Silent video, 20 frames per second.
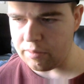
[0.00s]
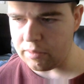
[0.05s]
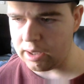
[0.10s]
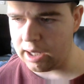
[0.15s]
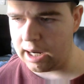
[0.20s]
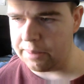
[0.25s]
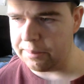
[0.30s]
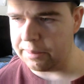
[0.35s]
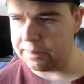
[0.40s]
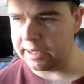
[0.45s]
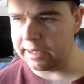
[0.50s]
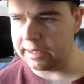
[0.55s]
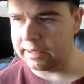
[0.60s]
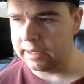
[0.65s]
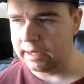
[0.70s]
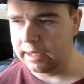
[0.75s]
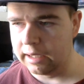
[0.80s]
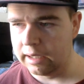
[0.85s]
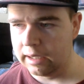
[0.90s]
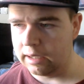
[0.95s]
I
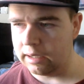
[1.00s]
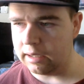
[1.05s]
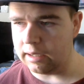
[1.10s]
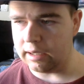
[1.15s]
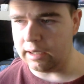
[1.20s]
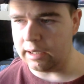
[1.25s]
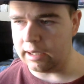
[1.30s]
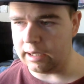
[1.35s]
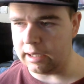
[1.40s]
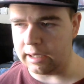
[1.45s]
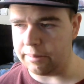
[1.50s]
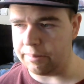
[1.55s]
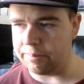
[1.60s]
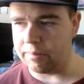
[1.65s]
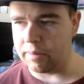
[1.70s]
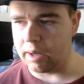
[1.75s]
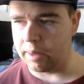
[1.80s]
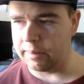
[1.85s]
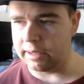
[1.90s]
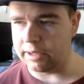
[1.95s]
mean, I
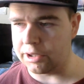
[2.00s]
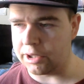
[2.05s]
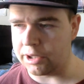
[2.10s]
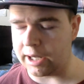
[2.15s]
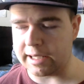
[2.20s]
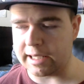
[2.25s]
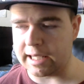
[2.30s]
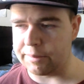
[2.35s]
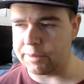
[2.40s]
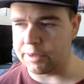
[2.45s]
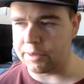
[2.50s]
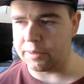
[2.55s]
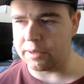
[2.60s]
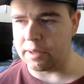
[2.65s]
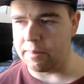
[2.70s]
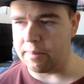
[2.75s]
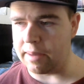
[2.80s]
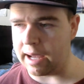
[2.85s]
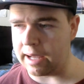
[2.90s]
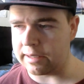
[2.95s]
mean, Shoddy Snipers was
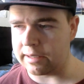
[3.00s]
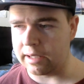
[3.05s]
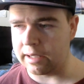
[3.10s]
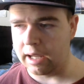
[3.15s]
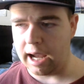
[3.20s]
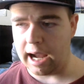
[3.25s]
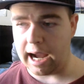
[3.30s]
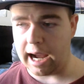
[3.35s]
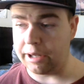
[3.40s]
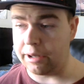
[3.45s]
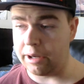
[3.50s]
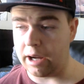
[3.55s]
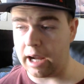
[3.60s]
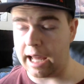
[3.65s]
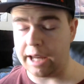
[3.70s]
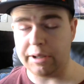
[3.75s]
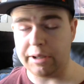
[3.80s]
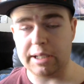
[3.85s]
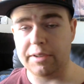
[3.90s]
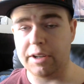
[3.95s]
a mess. I don't,
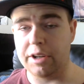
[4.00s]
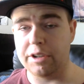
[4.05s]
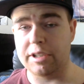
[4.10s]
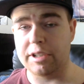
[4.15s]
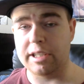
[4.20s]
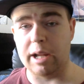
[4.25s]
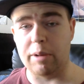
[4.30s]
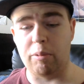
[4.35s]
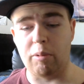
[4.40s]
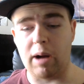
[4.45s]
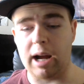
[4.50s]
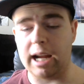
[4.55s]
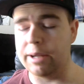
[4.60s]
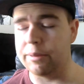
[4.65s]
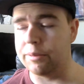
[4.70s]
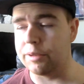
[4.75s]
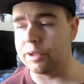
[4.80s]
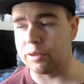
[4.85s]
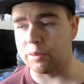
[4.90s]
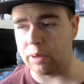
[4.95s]
I don't even understand why
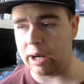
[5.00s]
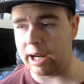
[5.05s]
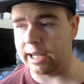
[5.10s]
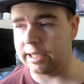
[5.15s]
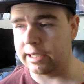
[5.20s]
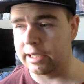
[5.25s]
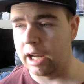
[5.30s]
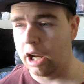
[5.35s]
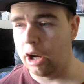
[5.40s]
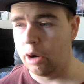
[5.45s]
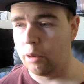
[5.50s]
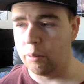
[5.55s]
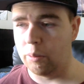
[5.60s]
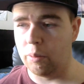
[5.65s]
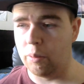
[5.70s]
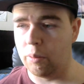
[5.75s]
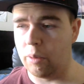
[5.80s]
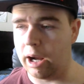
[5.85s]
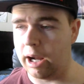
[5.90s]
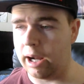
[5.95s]
it was ranked.
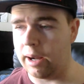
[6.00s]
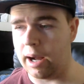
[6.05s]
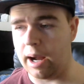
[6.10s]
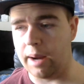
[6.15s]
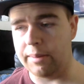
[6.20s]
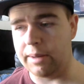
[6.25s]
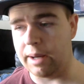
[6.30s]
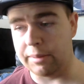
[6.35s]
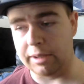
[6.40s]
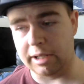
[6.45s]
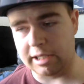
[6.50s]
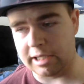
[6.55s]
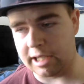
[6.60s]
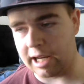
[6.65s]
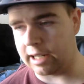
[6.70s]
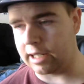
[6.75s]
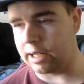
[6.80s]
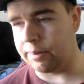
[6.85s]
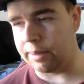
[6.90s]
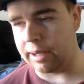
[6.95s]
Uh, I mean, I'm going to
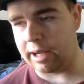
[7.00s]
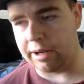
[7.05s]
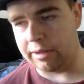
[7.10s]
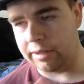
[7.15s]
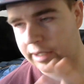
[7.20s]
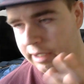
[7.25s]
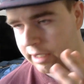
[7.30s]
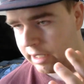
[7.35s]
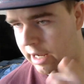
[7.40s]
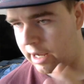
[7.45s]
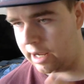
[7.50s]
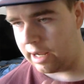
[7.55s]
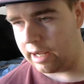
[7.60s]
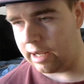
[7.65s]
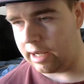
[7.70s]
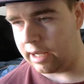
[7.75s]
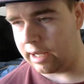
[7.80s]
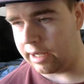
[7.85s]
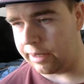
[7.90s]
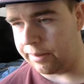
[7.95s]
talk about,
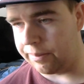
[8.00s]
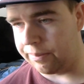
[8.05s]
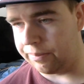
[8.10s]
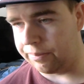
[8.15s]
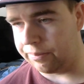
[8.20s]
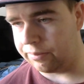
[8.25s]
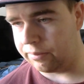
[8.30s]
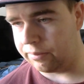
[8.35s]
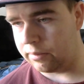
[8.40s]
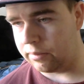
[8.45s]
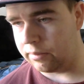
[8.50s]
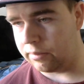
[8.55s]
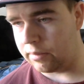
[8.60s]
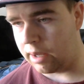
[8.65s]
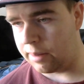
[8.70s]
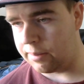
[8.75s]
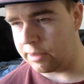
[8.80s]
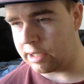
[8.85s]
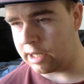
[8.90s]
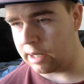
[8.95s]
um,
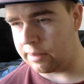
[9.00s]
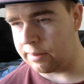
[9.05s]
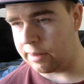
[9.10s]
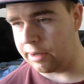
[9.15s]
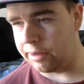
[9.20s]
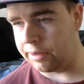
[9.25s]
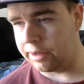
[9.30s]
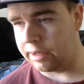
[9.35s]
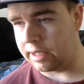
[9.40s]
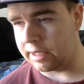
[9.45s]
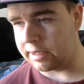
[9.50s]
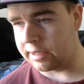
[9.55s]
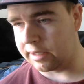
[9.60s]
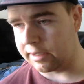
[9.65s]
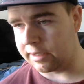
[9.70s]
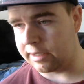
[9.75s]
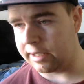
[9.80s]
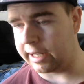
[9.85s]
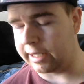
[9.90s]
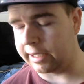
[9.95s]
I'm going to talk about this in
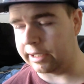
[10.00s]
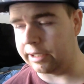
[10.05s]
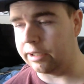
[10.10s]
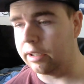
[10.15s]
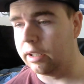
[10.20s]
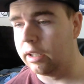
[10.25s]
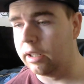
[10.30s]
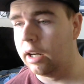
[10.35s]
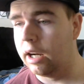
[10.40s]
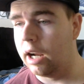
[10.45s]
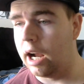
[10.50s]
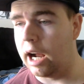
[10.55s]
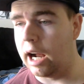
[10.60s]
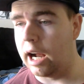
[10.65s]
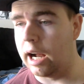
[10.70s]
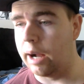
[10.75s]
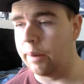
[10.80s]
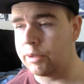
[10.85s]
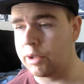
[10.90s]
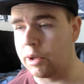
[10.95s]
a second here.
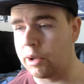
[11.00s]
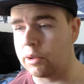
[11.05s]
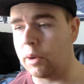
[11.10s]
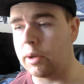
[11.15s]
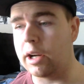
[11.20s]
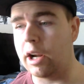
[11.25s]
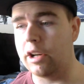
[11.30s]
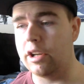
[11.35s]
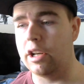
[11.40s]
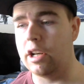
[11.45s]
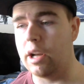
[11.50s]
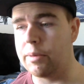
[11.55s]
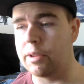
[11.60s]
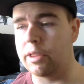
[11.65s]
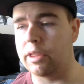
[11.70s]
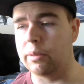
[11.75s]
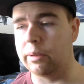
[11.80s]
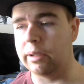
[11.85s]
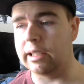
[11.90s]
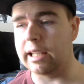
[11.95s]
Um, so going on to number
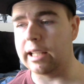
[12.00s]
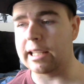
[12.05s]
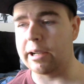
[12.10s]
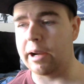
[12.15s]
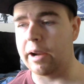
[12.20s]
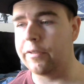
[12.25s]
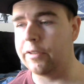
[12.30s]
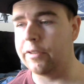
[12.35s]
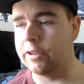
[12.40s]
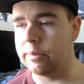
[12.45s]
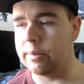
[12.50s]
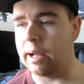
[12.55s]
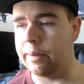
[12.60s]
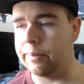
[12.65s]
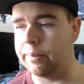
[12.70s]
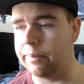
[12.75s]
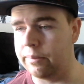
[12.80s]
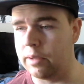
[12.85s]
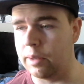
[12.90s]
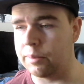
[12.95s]
three, that's how I feel
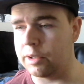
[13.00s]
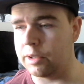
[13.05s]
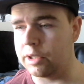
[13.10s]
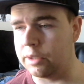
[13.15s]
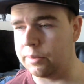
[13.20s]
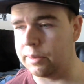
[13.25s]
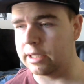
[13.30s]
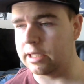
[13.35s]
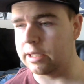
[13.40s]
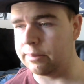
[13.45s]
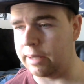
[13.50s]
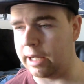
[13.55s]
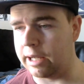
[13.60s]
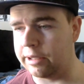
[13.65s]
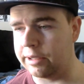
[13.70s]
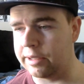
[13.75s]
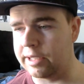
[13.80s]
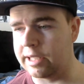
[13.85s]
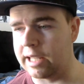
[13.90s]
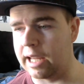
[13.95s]
about number two, Big Team
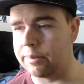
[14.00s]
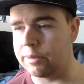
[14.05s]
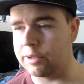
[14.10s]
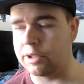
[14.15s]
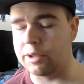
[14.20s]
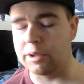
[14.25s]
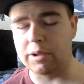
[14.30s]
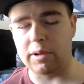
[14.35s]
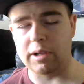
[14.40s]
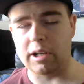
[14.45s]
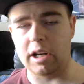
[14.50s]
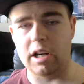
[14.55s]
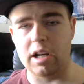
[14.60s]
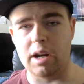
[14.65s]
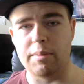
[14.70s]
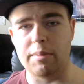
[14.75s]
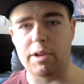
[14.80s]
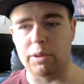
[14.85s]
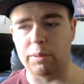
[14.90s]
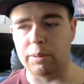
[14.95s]
Battle and Sniper. So going on to
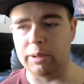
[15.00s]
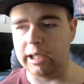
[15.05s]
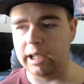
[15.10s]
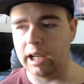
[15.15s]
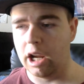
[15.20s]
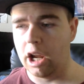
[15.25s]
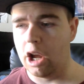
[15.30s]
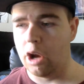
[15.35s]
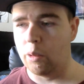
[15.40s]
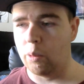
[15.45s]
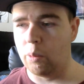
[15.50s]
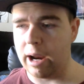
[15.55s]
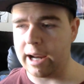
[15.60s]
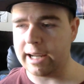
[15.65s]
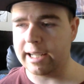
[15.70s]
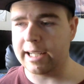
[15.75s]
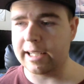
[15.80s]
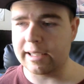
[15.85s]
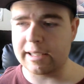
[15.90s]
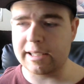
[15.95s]
number three,
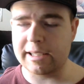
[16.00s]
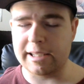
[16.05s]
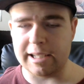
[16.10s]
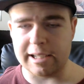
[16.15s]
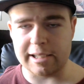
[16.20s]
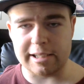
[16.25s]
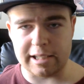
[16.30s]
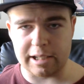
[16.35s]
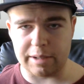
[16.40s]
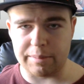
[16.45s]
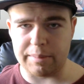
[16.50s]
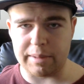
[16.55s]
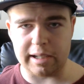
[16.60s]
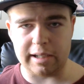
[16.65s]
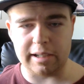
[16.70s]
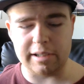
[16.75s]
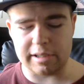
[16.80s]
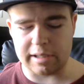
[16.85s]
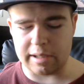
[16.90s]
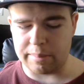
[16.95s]
ranking system
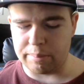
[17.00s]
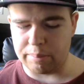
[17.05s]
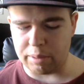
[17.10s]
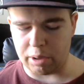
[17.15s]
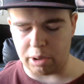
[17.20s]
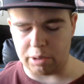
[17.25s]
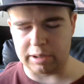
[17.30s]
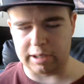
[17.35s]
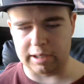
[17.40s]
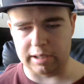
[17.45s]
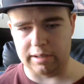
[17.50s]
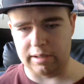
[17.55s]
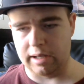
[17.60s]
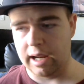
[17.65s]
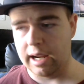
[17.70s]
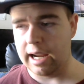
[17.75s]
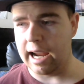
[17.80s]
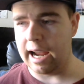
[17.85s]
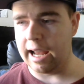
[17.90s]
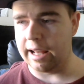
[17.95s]
is broken.
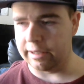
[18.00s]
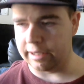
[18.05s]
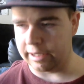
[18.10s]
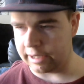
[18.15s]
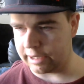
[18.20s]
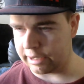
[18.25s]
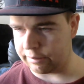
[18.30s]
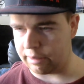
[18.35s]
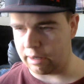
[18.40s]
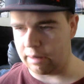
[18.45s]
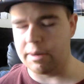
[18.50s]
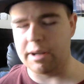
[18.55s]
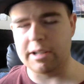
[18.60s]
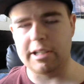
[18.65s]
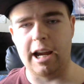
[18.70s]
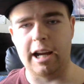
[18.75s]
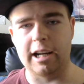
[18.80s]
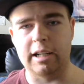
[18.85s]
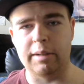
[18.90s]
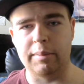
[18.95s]
And this is what I'm going to
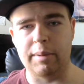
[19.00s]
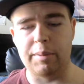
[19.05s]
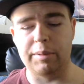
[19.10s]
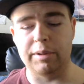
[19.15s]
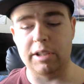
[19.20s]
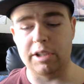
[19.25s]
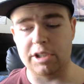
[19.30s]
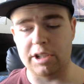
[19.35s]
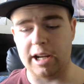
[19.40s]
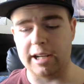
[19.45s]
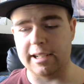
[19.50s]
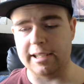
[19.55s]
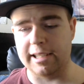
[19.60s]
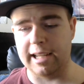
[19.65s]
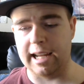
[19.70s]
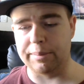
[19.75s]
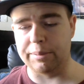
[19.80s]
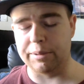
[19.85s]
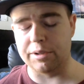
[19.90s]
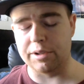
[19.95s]
talk about with the Shoddy
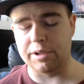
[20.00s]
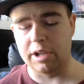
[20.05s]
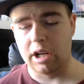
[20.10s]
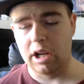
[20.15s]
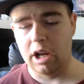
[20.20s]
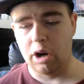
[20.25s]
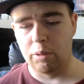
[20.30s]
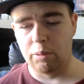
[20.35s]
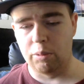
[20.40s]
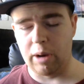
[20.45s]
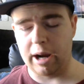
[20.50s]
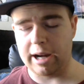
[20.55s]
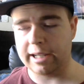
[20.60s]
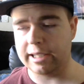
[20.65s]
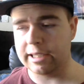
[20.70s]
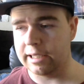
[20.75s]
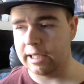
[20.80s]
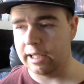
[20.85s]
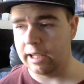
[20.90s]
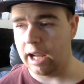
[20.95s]
Snipers.
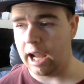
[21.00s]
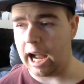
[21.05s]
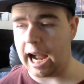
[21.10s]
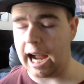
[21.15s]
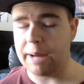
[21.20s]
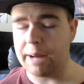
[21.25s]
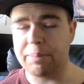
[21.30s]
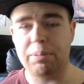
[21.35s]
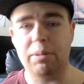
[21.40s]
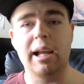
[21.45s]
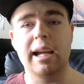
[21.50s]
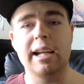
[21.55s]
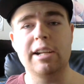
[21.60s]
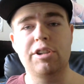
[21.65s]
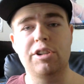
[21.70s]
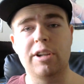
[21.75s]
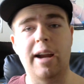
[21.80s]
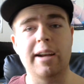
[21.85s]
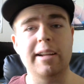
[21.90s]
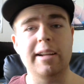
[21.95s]
Ranked, I played
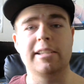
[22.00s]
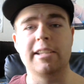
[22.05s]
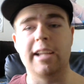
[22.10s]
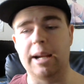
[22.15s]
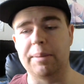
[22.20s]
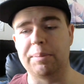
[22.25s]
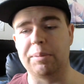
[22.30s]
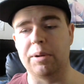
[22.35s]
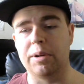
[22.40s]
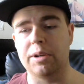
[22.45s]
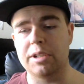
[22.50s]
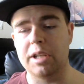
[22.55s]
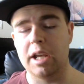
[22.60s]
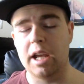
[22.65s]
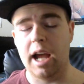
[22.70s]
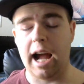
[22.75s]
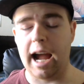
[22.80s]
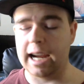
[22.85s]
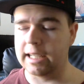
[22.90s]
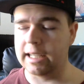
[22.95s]
Shoddy Snipers.
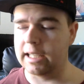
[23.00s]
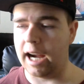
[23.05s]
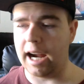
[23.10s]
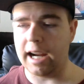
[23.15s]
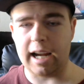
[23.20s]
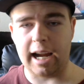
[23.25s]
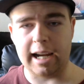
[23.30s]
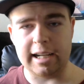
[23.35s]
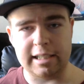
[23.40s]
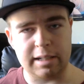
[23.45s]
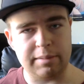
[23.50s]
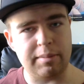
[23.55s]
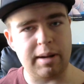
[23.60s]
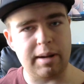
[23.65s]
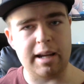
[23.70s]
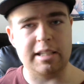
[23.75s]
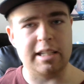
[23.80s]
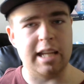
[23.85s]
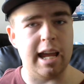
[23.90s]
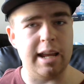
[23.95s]
I got, I did
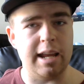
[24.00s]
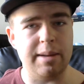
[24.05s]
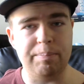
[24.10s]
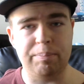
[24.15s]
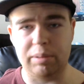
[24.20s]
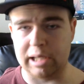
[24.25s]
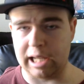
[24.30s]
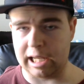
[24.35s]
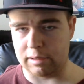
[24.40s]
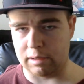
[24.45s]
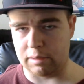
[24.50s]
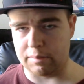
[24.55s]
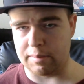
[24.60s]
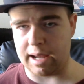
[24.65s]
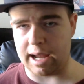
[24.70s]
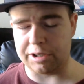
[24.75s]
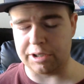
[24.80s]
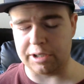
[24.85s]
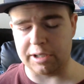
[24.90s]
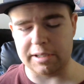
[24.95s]
my ten placement
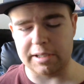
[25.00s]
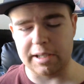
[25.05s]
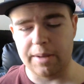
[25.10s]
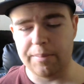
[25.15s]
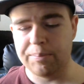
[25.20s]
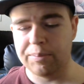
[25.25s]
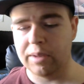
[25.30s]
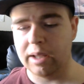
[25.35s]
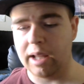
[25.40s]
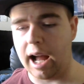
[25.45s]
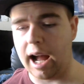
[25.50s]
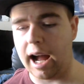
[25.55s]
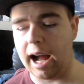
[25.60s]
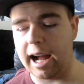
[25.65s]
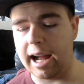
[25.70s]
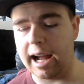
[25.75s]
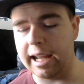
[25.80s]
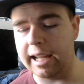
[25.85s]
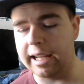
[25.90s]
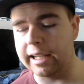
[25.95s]
matches.
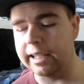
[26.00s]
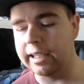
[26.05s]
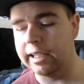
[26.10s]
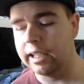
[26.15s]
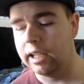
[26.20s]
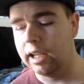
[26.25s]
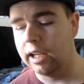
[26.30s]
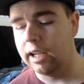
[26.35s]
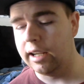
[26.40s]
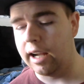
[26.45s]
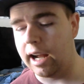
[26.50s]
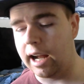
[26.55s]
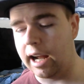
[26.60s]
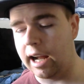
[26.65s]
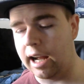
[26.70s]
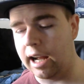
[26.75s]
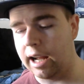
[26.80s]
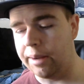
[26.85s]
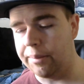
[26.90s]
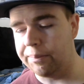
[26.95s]
I,
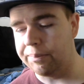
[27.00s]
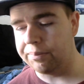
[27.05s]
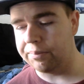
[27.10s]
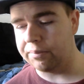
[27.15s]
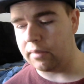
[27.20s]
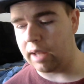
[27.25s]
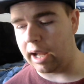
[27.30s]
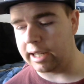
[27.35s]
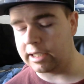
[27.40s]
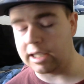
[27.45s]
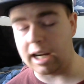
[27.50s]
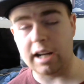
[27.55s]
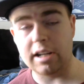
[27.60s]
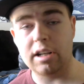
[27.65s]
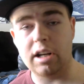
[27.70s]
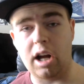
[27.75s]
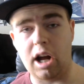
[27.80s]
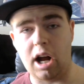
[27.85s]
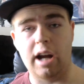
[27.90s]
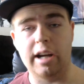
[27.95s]
um, I got
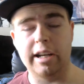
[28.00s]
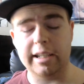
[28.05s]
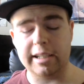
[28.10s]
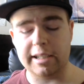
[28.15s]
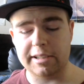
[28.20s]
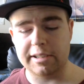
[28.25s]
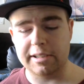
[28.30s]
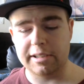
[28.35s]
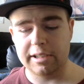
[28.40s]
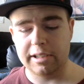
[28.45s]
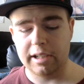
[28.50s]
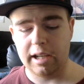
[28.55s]
into Onyx,